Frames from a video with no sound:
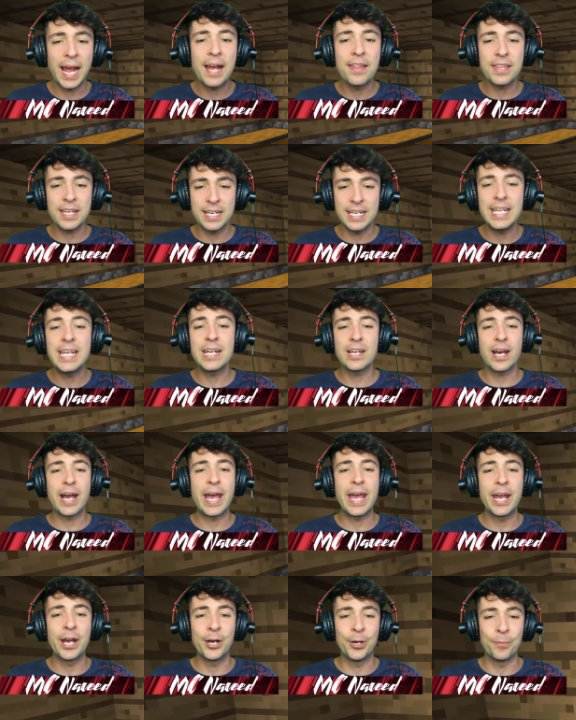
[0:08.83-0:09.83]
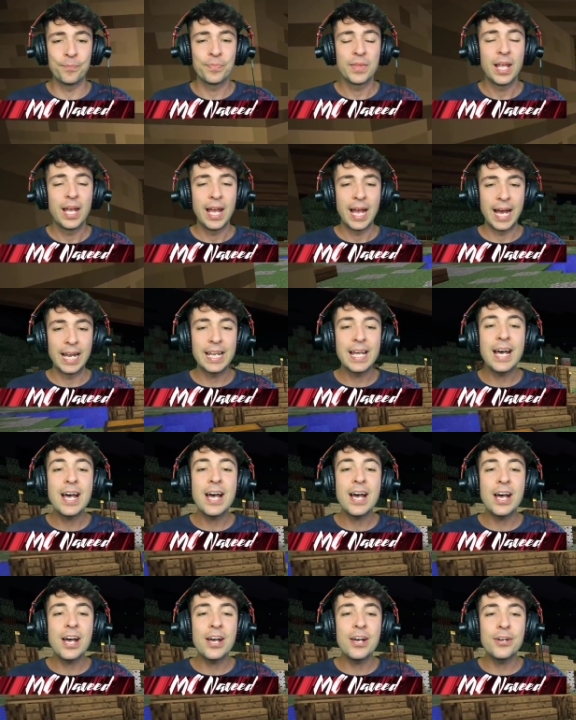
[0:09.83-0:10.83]
and they need our help.
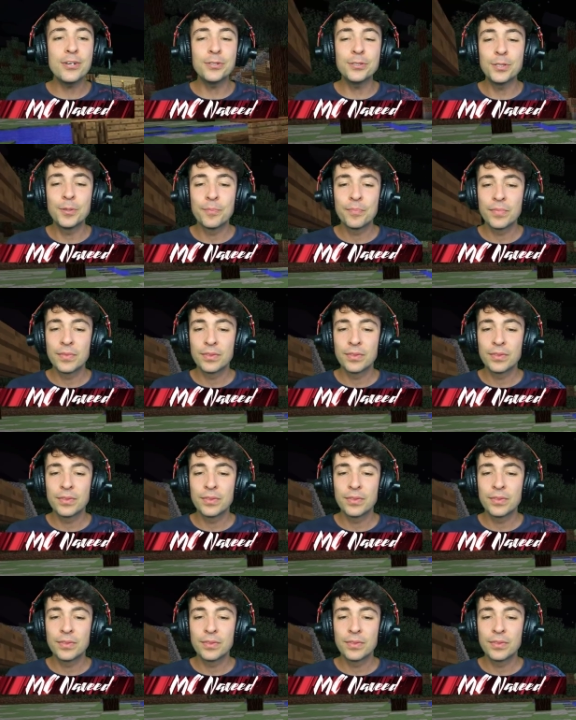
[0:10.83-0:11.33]
Hello?